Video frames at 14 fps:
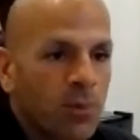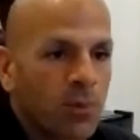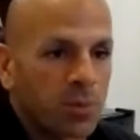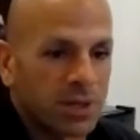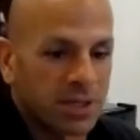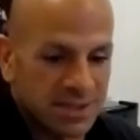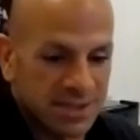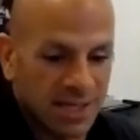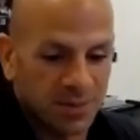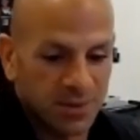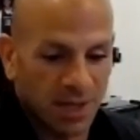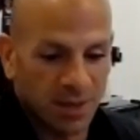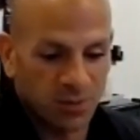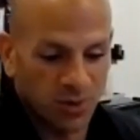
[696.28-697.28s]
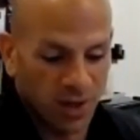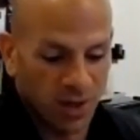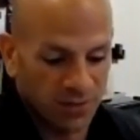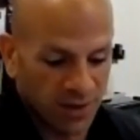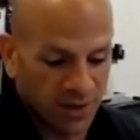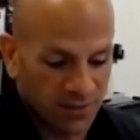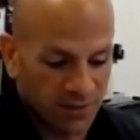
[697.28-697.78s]
But at the same time, you
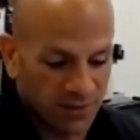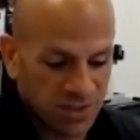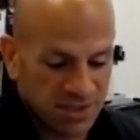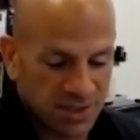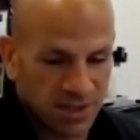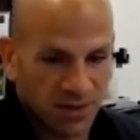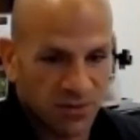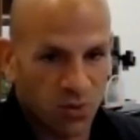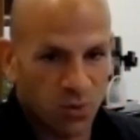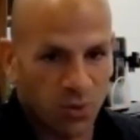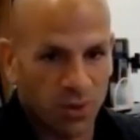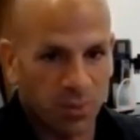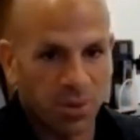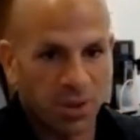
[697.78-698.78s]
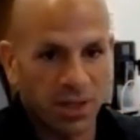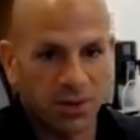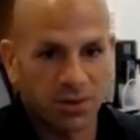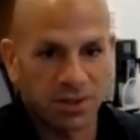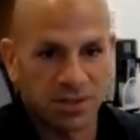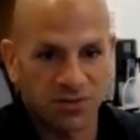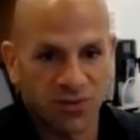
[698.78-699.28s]
have to have just enough to where the
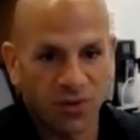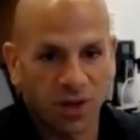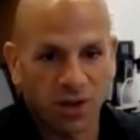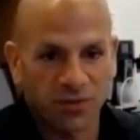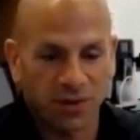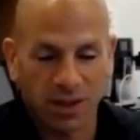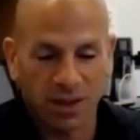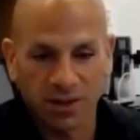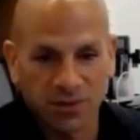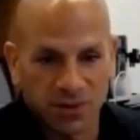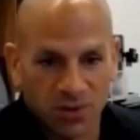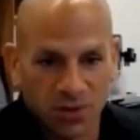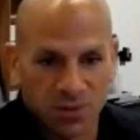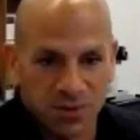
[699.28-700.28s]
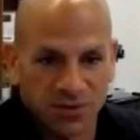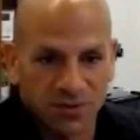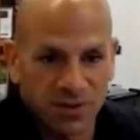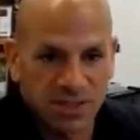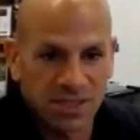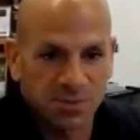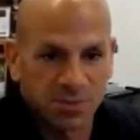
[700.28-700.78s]
player doesn't fall off a cliff in terms of
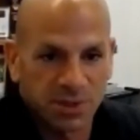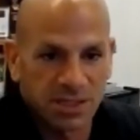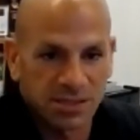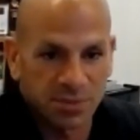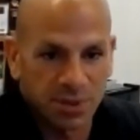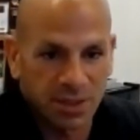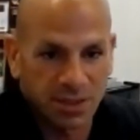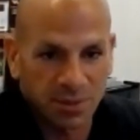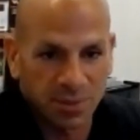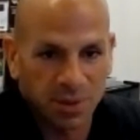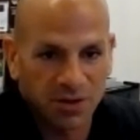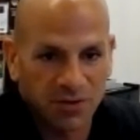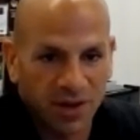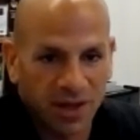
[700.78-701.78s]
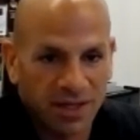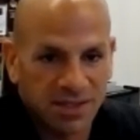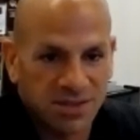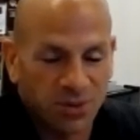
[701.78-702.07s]
his ability to play fast.